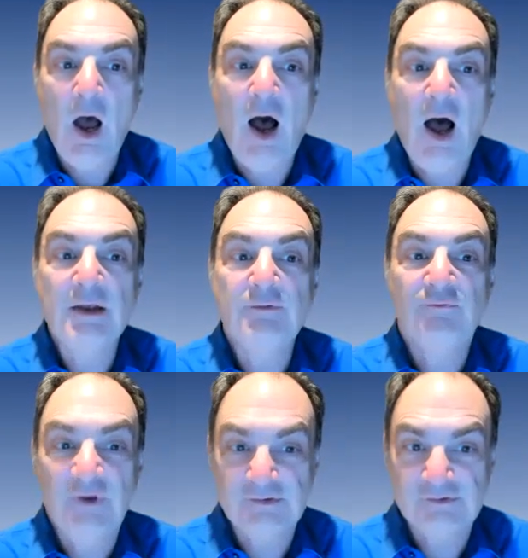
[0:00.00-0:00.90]
I
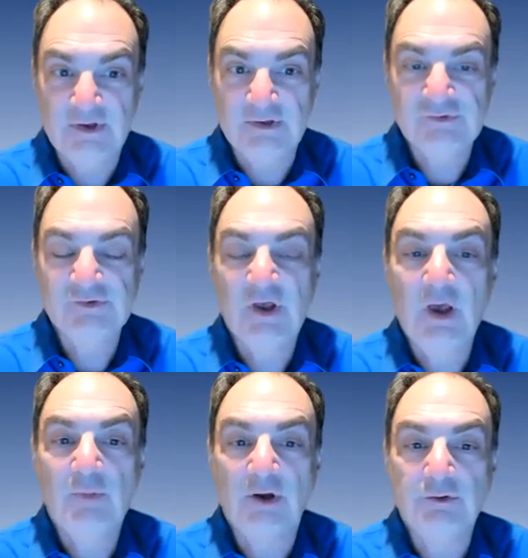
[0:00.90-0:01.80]
fixed this
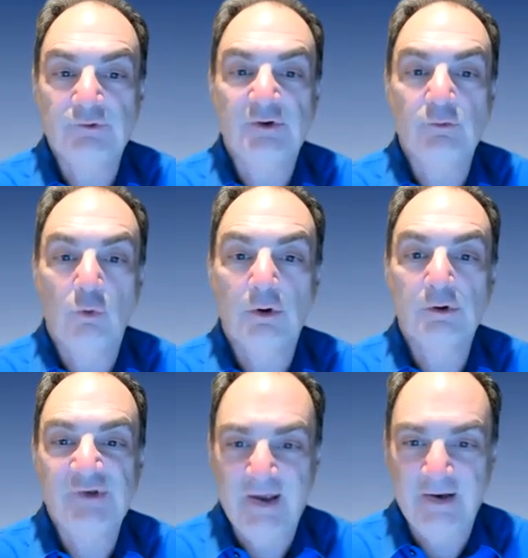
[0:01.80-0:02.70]
by using
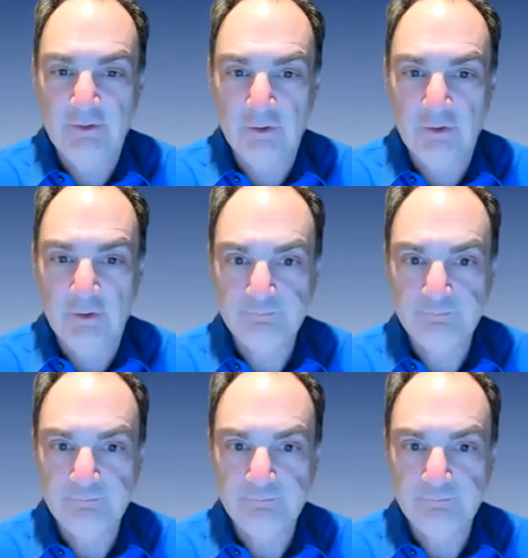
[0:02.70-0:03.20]
Words Editor.